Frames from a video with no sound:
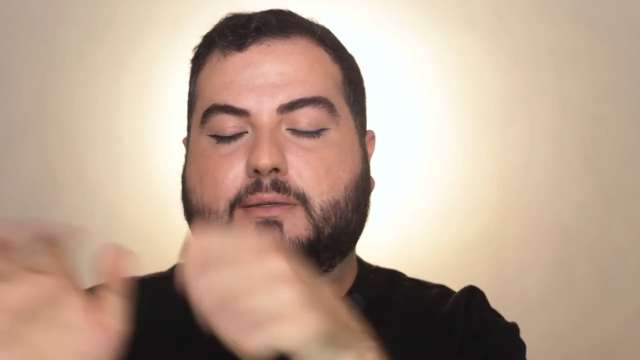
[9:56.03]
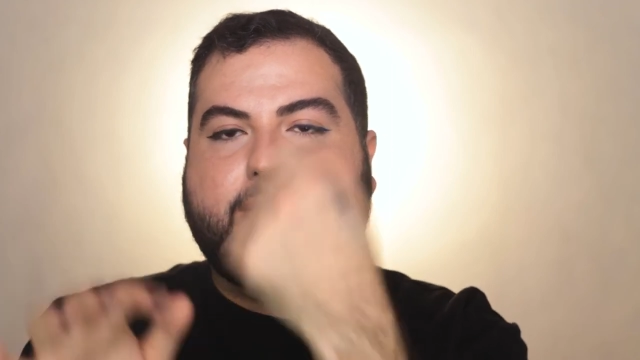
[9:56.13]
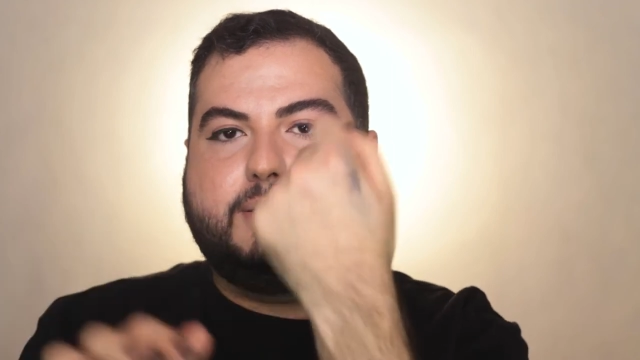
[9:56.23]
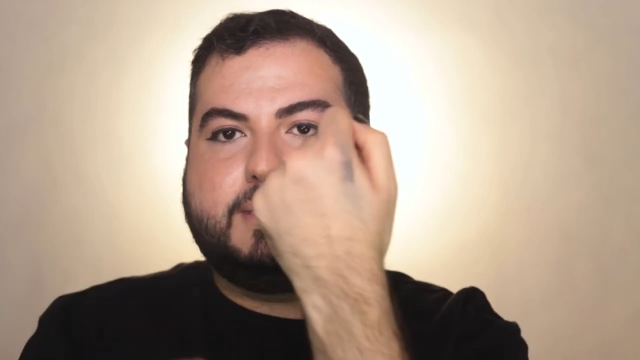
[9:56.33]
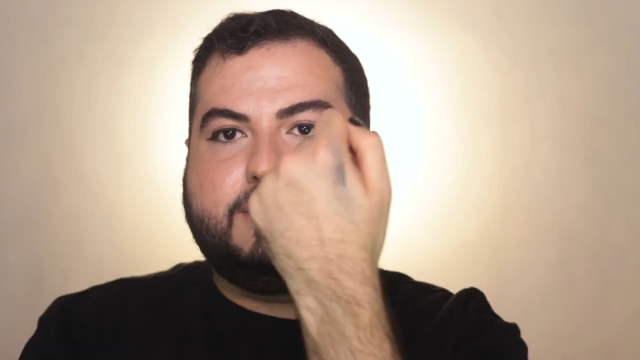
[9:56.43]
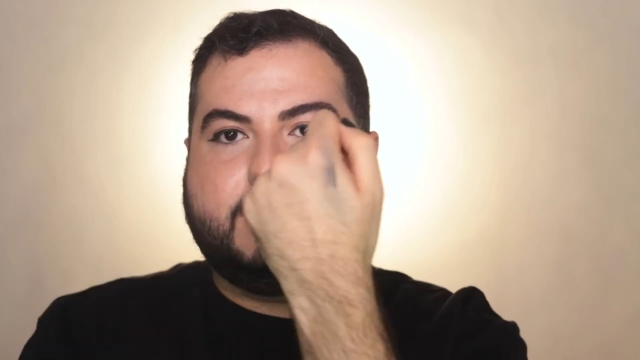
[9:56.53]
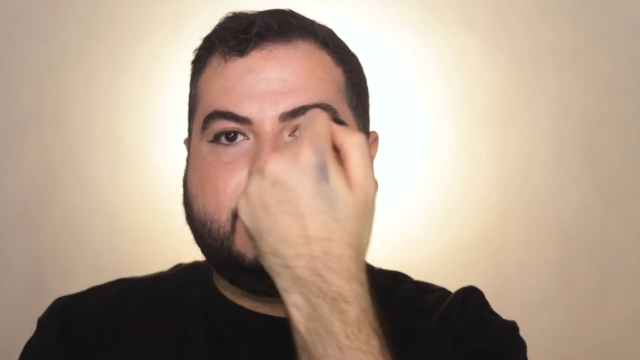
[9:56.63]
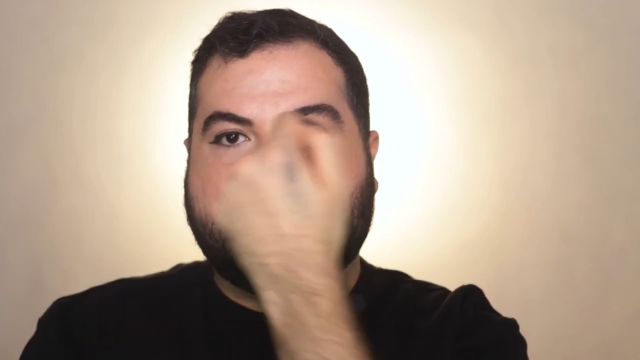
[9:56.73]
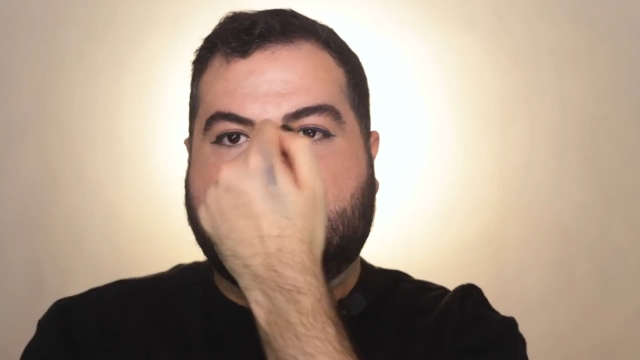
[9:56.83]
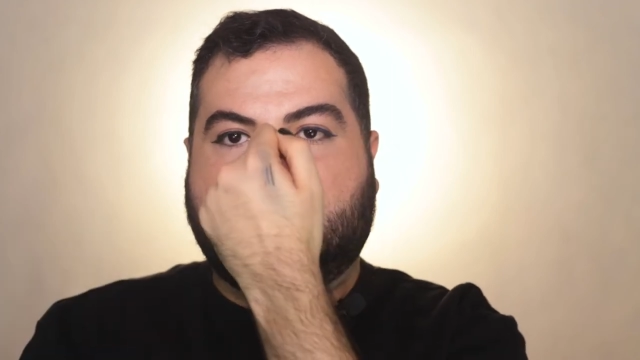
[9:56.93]
you still
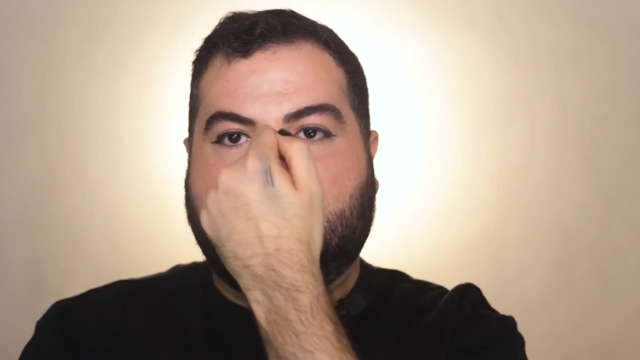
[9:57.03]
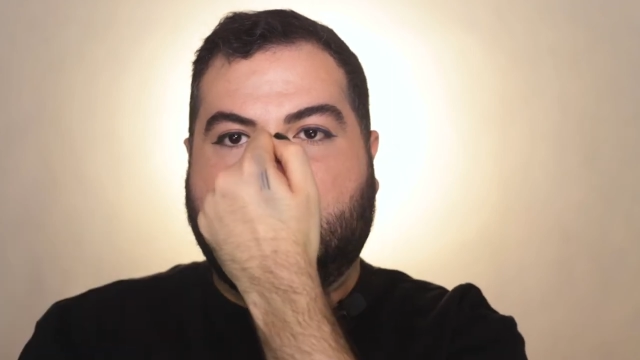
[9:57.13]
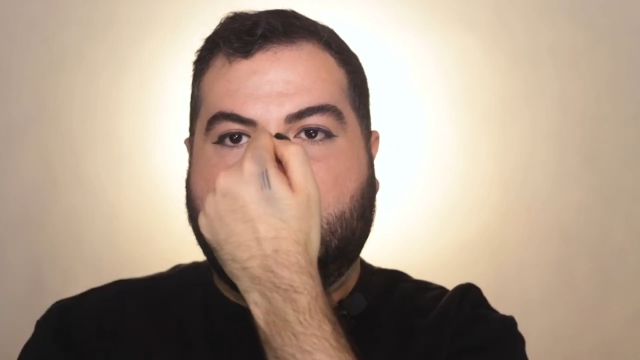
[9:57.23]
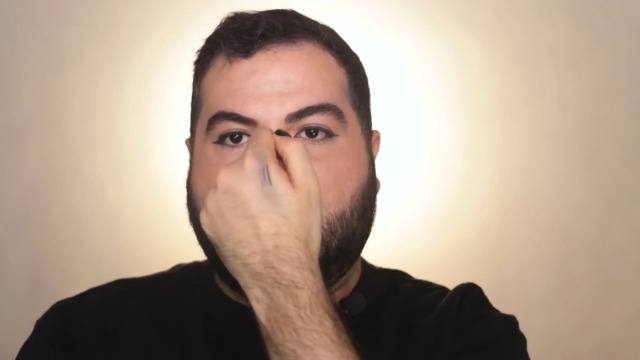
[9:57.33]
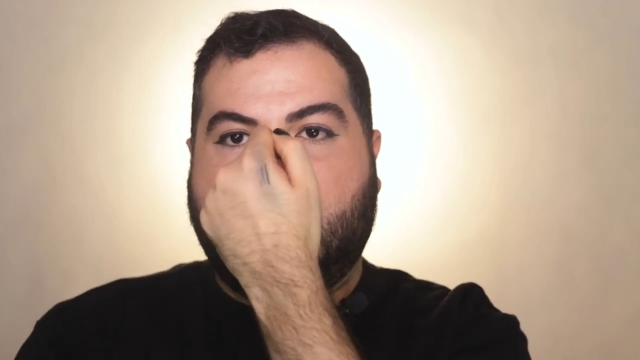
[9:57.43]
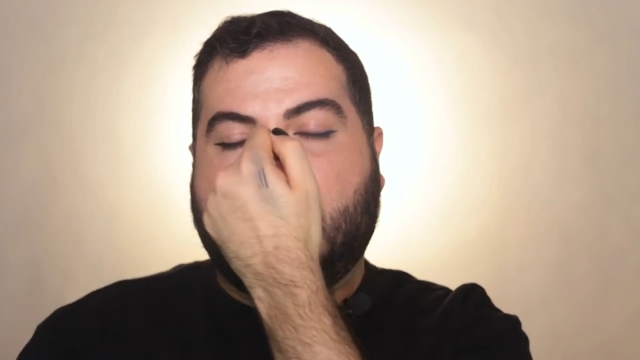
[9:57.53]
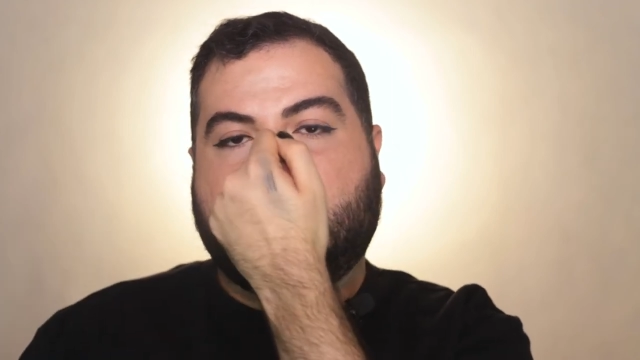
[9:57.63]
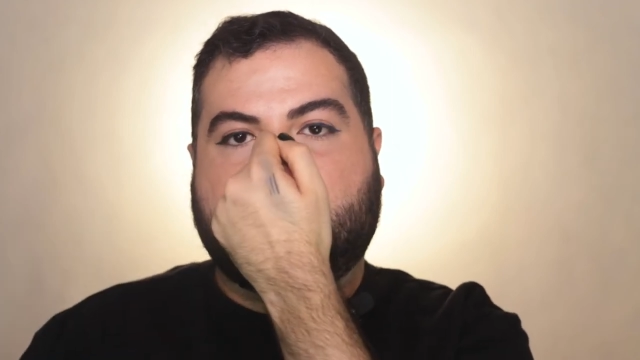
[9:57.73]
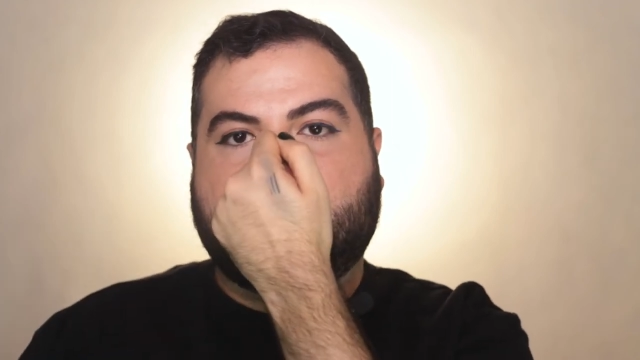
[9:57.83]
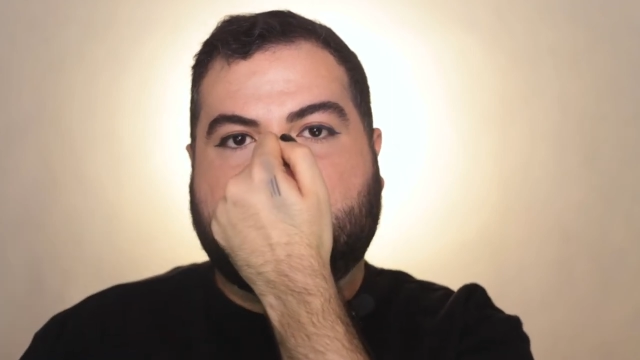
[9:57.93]
can see
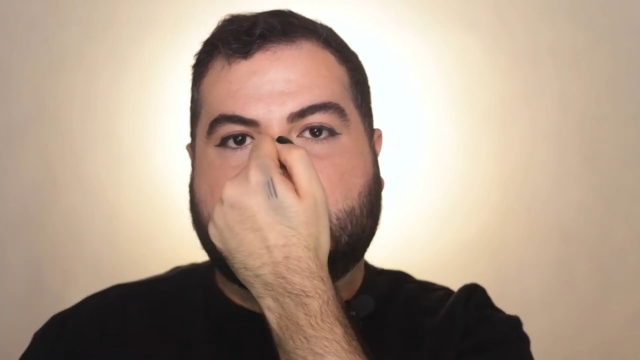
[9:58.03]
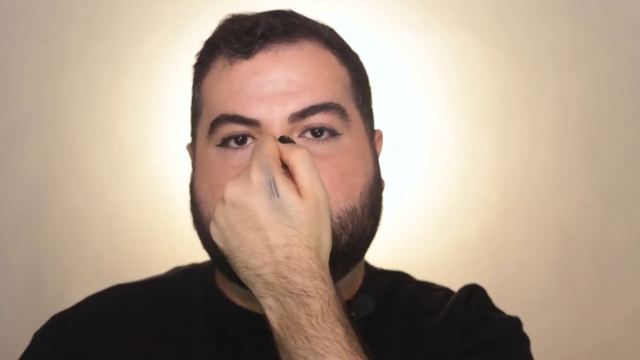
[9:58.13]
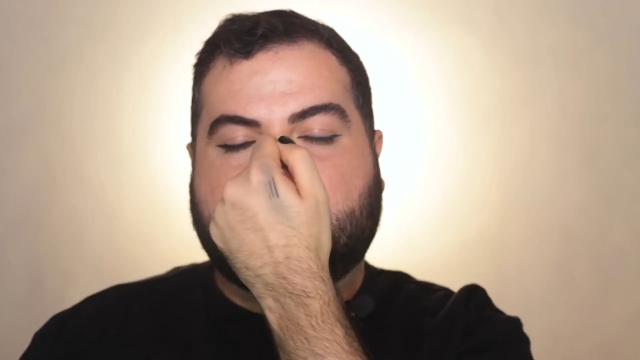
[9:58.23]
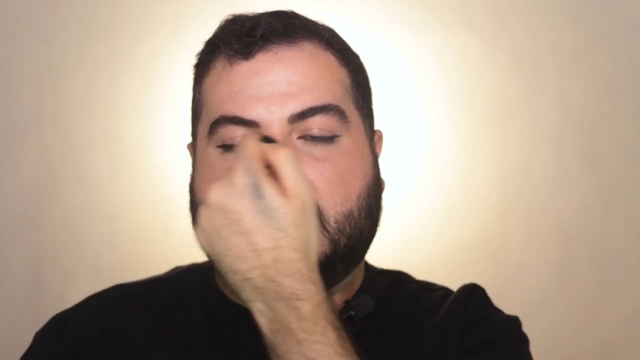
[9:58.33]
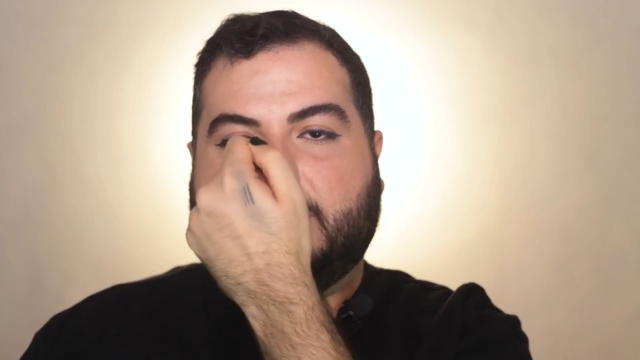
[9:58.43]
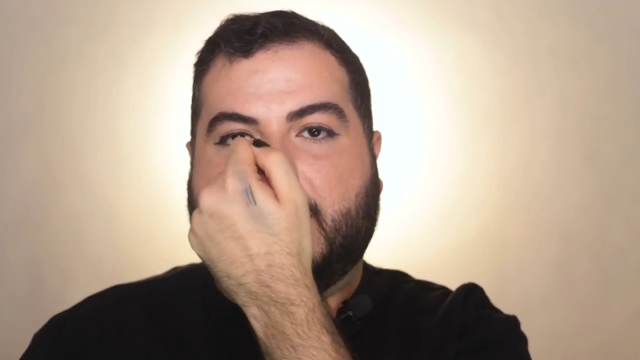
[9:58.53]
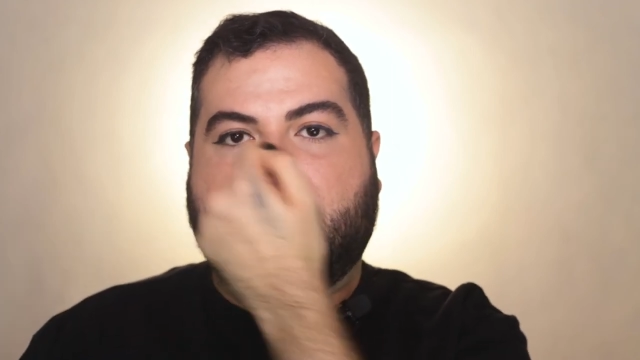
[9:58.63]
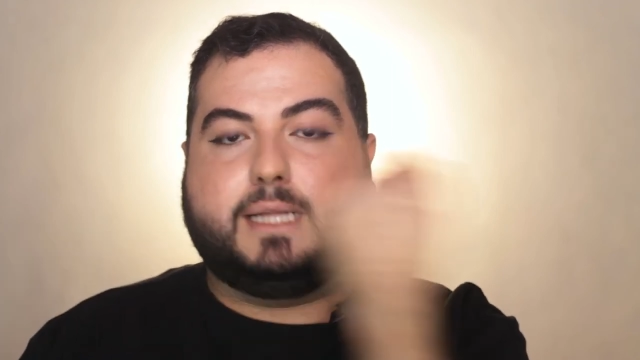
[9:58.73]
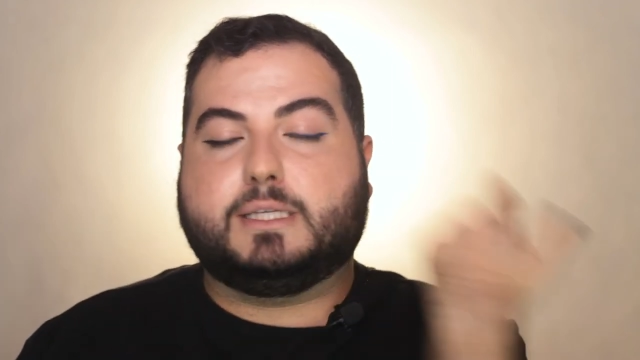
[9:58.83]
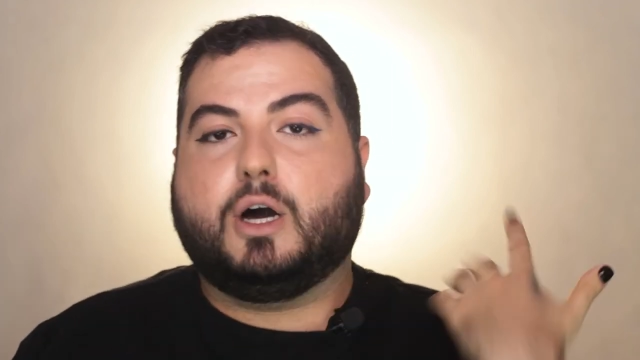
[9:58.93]
a little bit in my
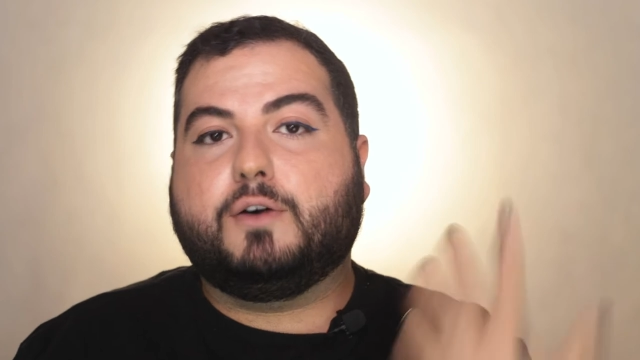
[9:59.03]
hand.